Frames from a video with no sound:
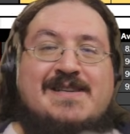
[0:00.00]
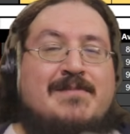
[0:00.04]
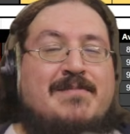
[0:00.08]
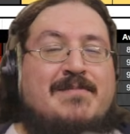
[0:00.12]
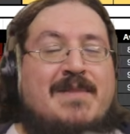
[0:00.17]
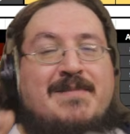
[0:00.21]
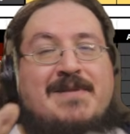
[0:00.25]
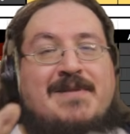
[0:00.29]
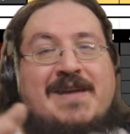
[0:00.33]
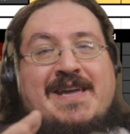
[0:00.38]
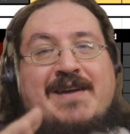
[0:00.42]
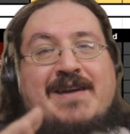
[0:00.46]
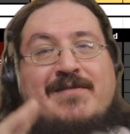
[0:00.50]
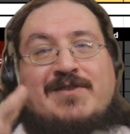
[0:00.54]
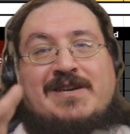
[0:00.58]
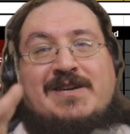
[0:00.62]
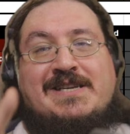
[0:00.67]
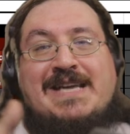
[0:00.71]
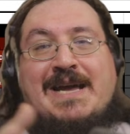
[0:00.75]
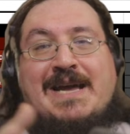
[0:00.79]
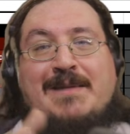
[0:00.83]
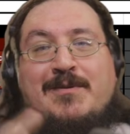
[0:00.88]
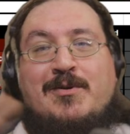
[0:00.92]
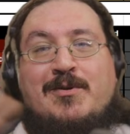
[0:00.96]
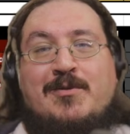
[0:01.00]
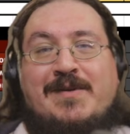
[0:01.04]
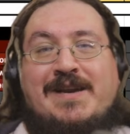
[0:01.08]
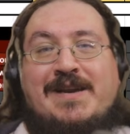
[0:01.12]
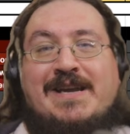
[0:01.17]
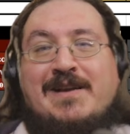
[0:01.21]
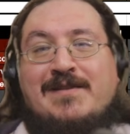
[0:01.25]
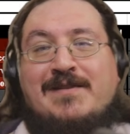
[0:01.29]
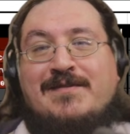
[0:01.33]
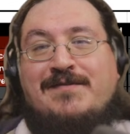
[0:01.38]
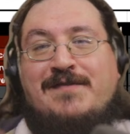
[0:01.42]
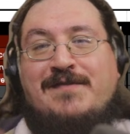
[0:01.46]
and maybe every time you
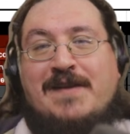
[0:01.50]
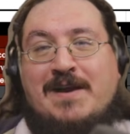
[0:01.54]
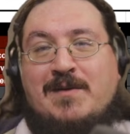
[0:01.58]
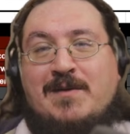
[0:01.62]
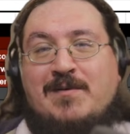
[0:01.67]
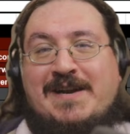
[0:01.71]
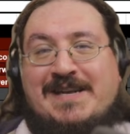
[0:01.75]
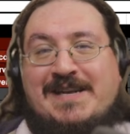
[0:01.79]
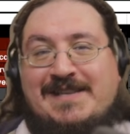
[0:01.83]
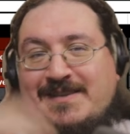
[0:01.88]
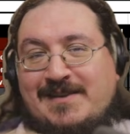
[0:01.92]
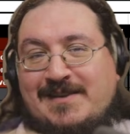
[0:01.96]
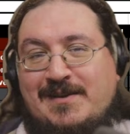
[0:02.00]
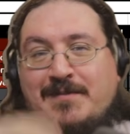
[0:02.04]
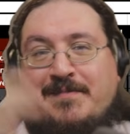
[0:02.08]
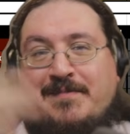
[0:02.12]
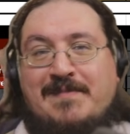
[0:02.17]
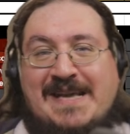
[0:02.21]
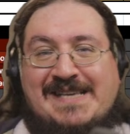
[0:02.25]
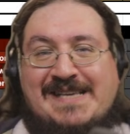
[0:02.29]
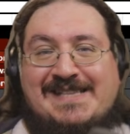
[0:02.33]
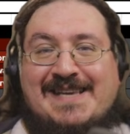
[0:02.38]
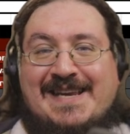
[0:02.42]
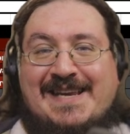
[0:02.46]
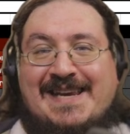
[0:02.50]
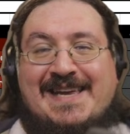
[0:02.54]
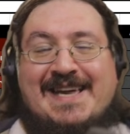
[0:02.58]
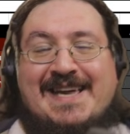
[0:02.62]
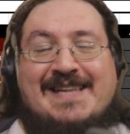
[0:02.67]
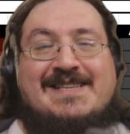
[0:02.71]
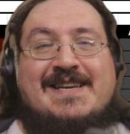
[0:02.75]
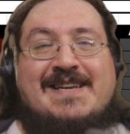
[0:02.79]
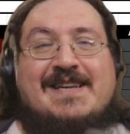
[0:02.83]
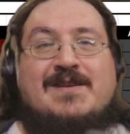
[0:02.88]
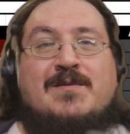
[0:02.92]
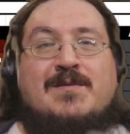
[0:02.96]
reconfigure it, you basically
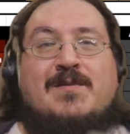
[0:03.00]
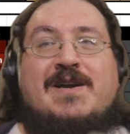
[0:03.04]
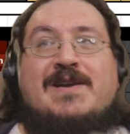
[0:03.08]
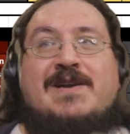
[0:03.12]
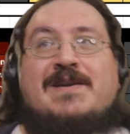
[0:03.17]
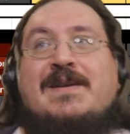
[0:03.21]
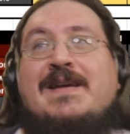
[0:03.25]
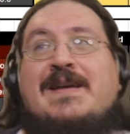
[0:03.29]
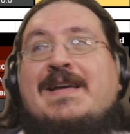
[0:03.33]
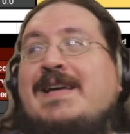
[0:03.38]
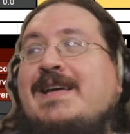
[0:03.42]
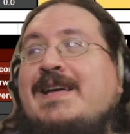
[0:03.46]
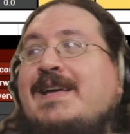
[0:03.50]
get the other one.